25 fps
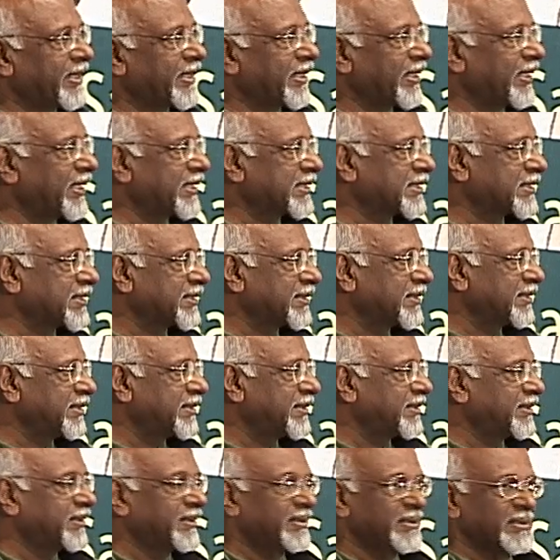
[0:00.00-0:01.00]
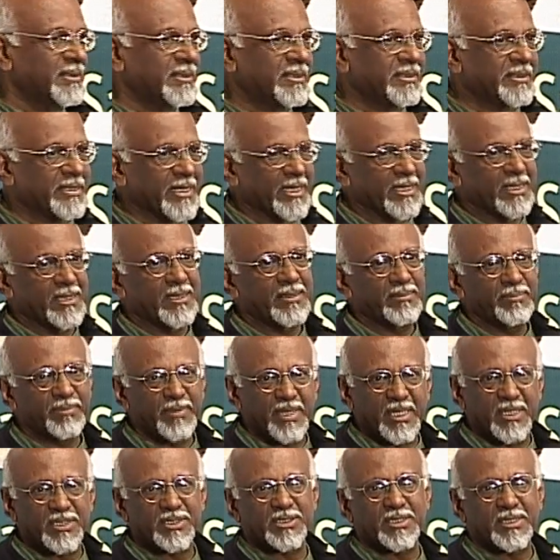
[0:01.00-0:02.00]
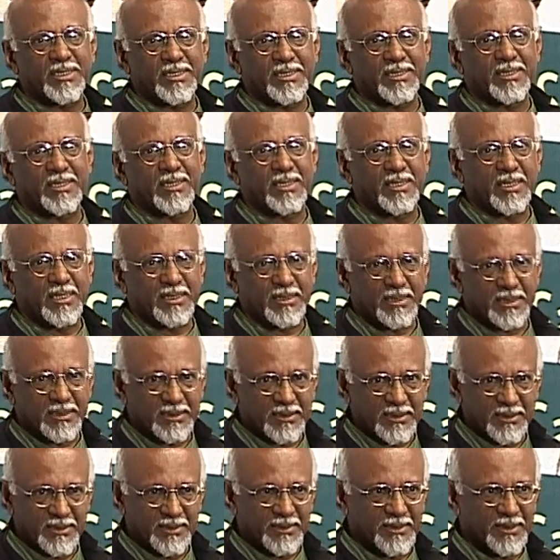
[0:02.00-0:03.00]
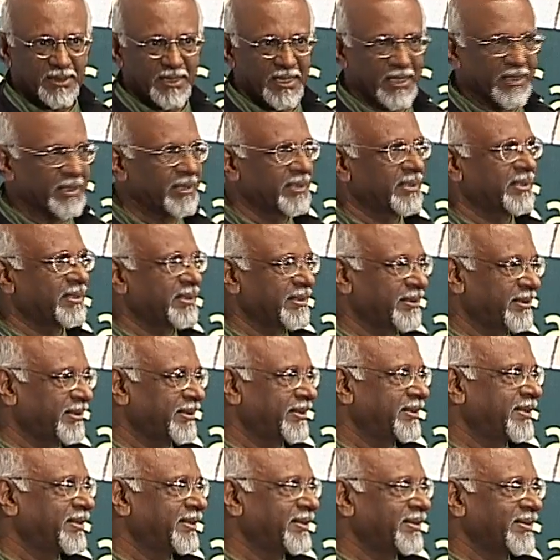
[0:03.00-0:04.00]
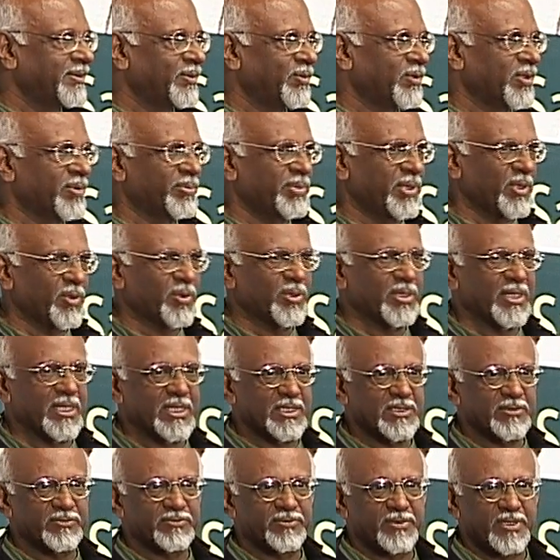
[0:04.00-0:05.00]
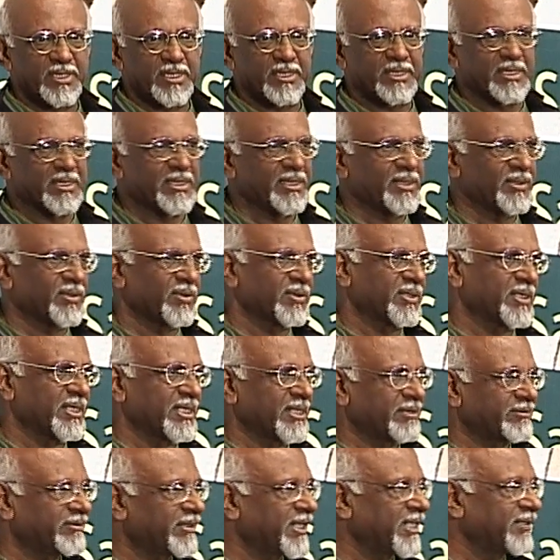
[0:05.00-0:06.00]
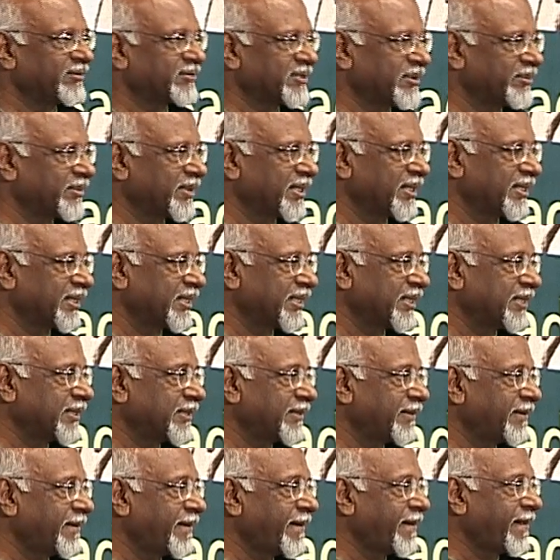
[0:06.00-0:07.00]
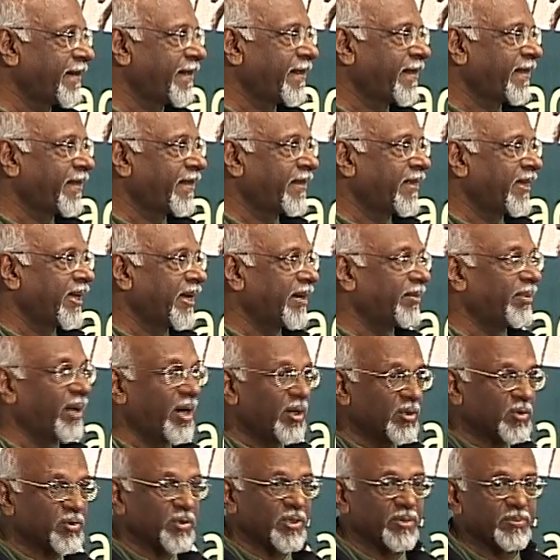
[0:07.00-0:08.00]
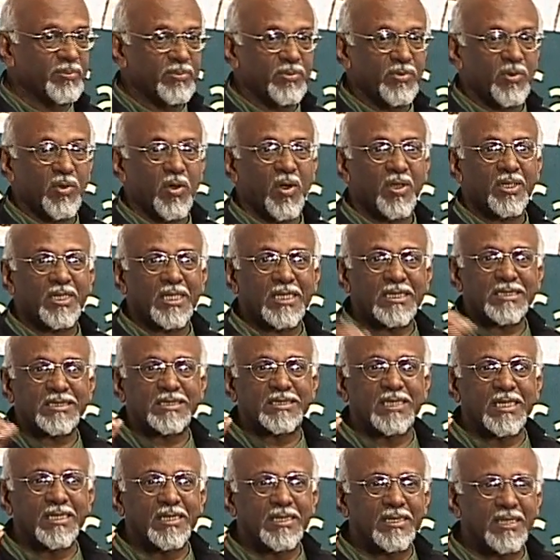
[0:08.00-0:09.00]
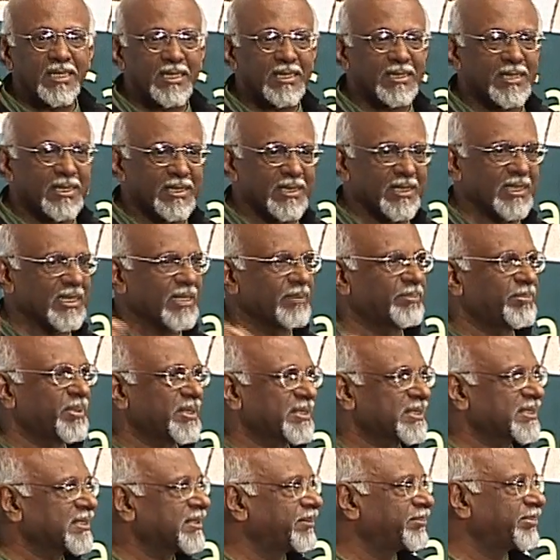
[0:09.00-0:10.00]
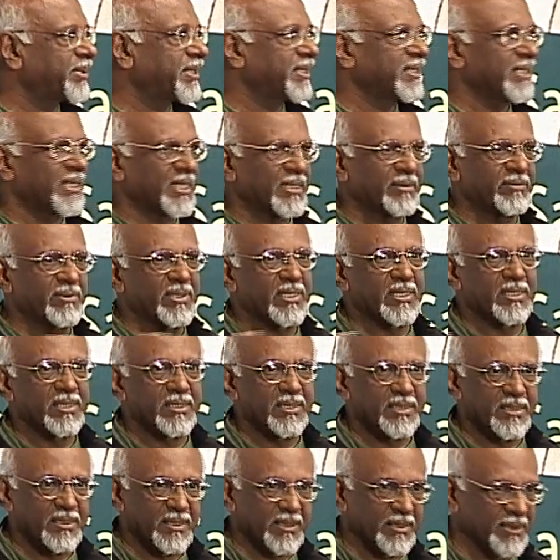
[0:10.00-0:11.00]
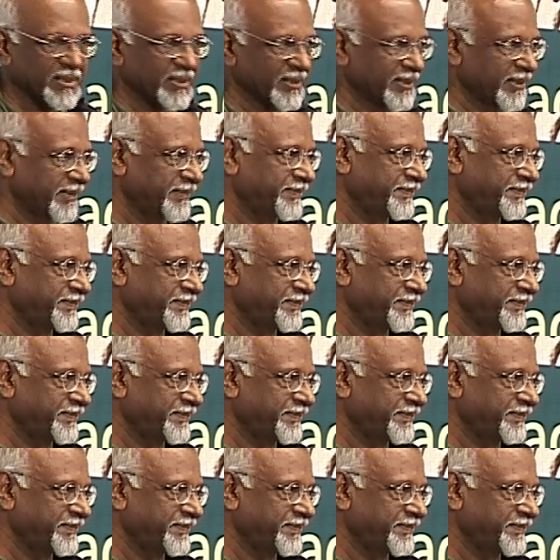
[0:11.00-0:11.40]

least 10 major Indian artists, young, who are below the age of 30 or 35, something like that, about whom not a single critical piece has appeared anywhere in India,